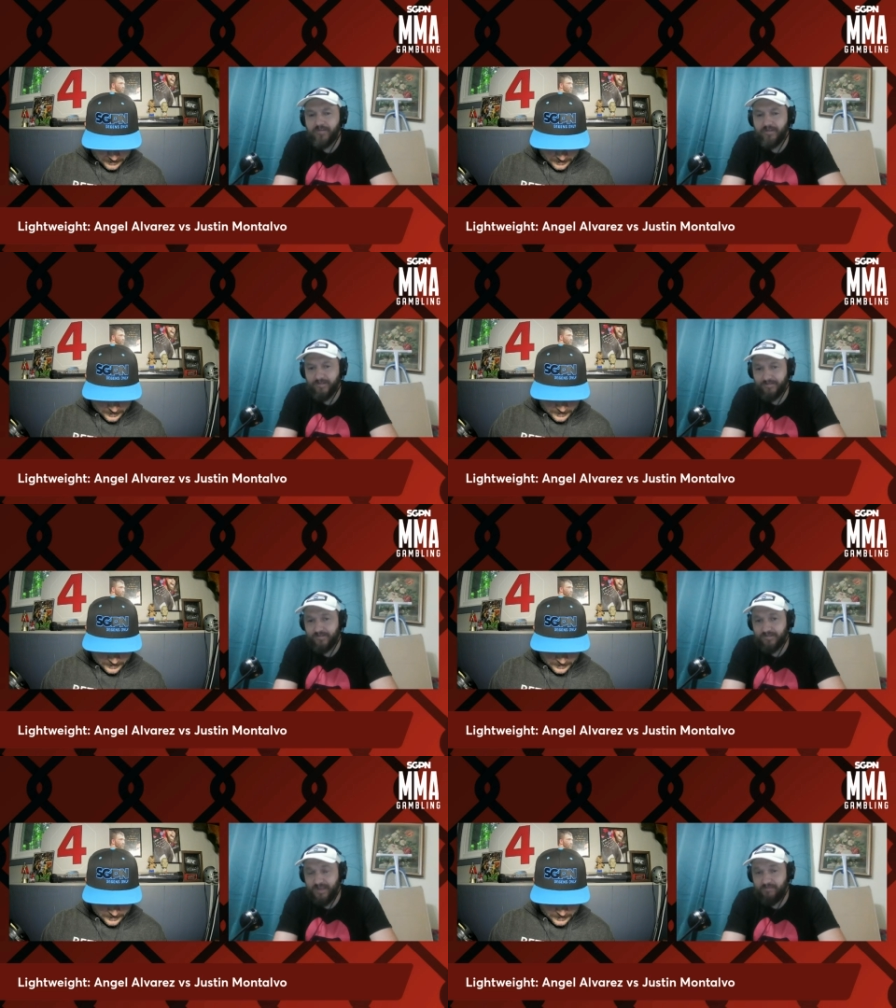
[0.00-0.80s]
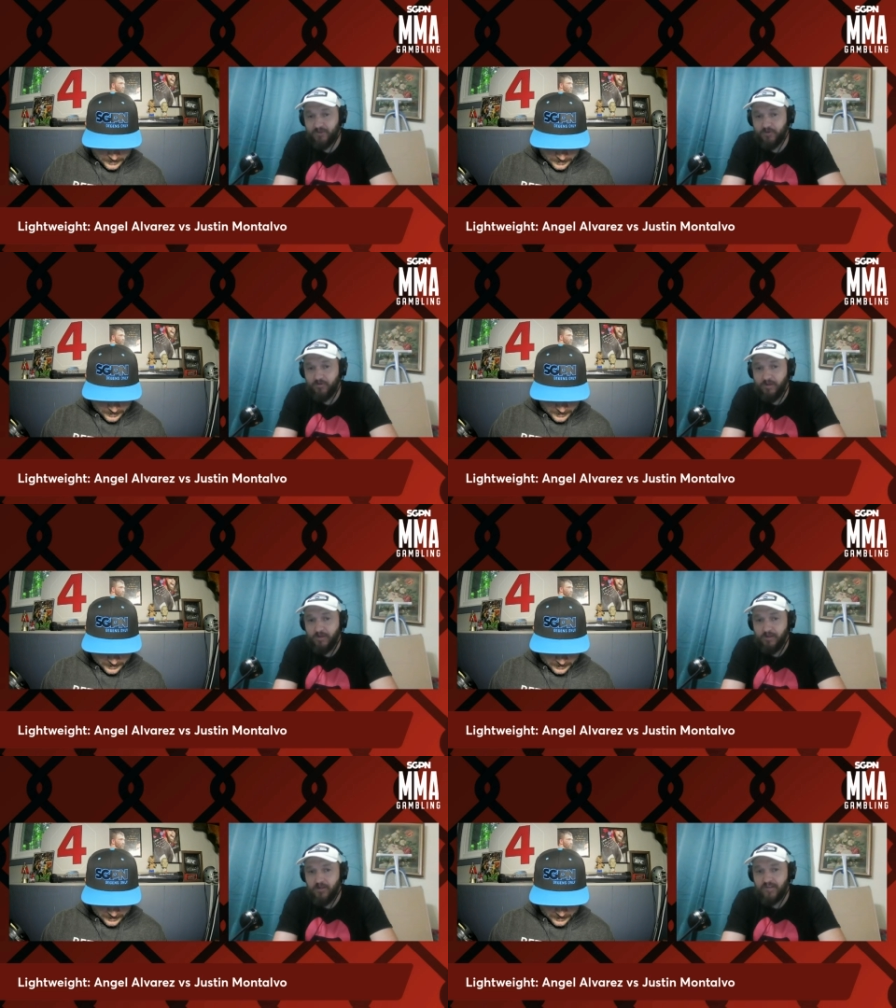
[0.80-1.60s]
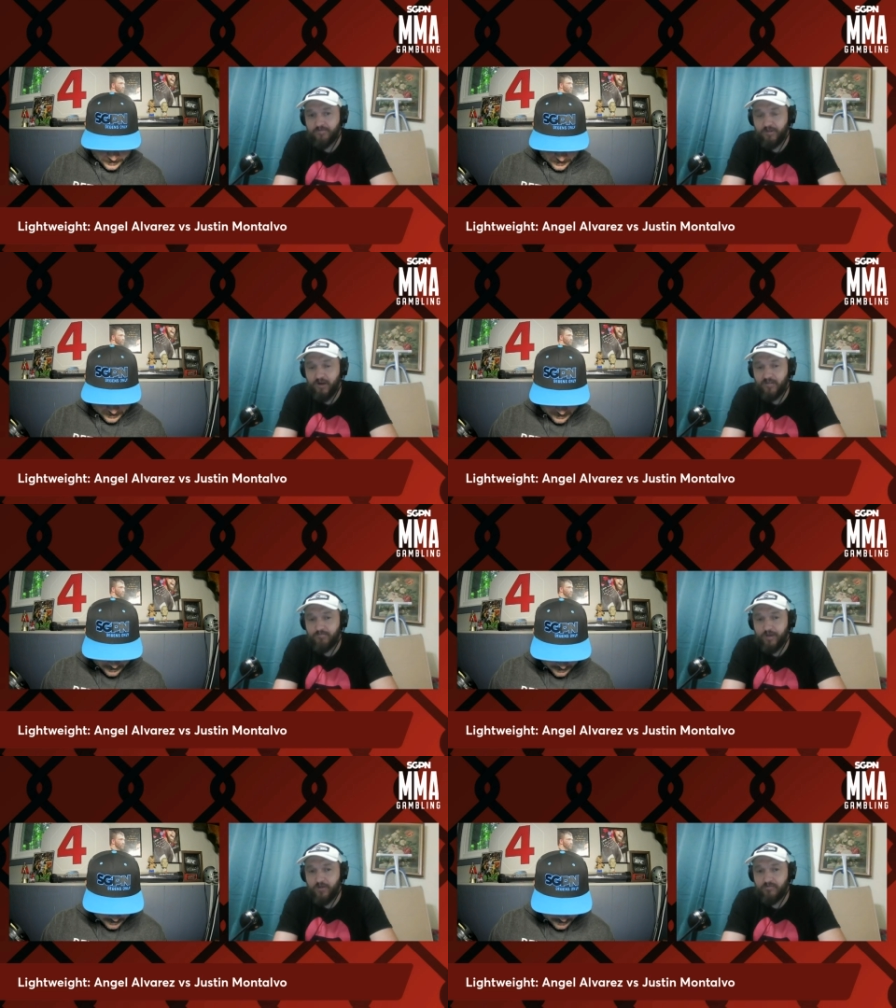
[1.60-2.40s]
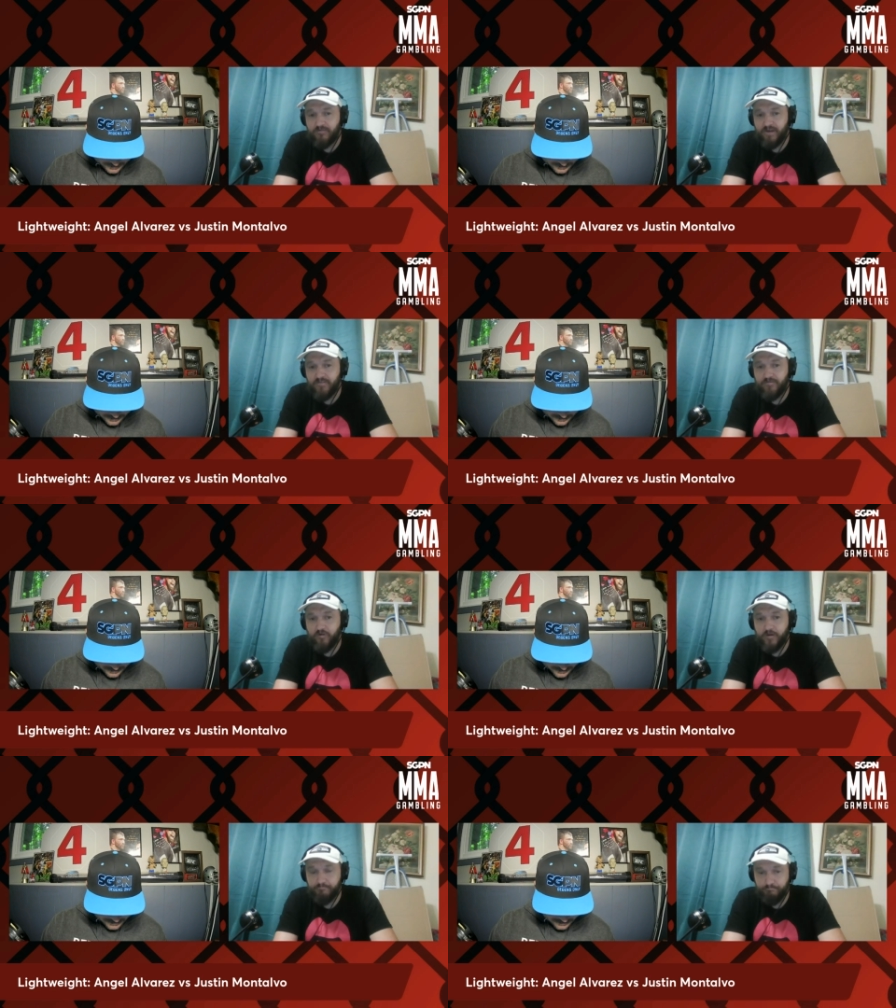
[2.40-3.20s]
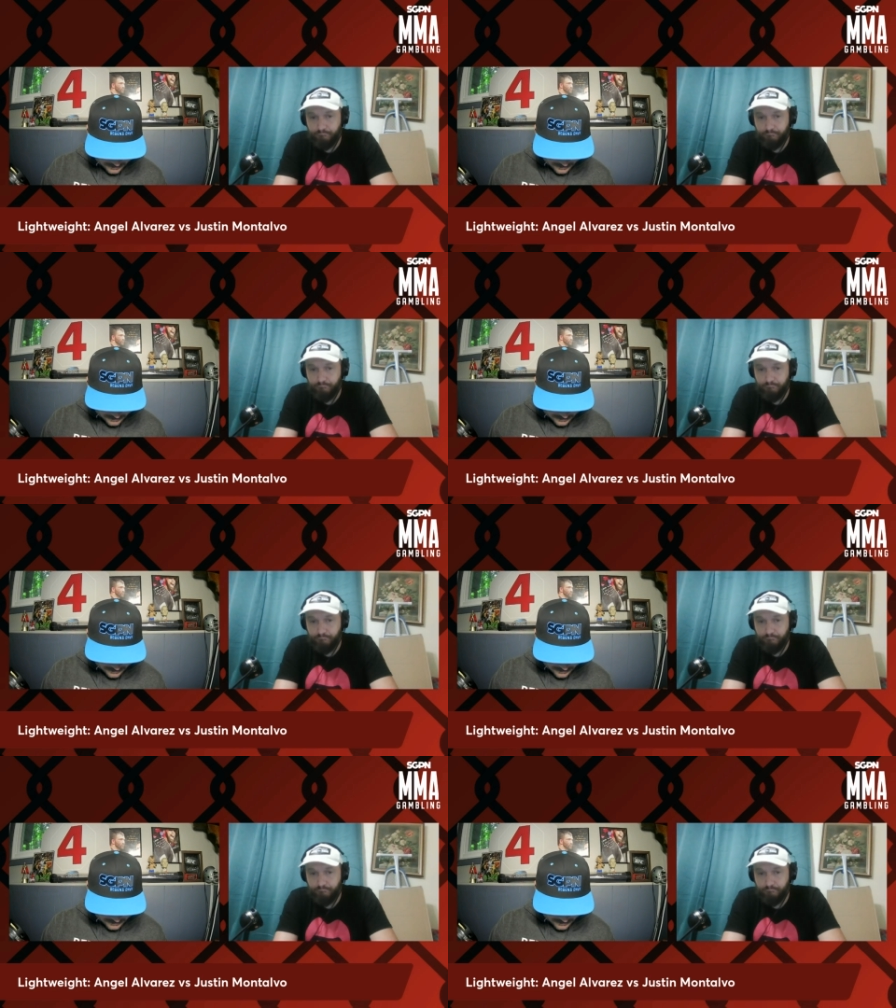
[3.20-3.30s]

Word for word: This is his debut. Lost win, lost win over his last four.